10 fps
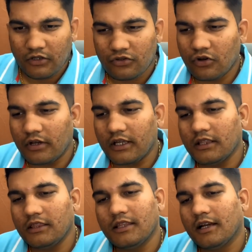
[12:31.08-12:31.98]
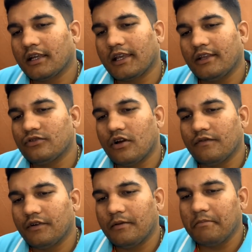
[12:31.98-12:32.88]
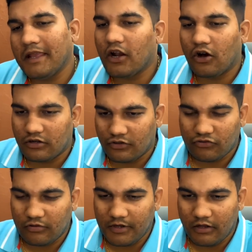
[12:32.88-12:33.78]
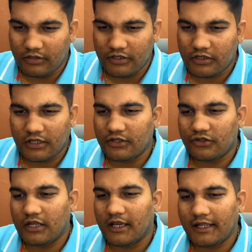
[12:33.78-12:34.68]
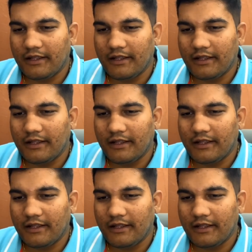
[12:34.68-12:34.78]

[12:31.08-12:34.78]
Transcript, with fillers: So in the case of a male horoscope, now this thing is there.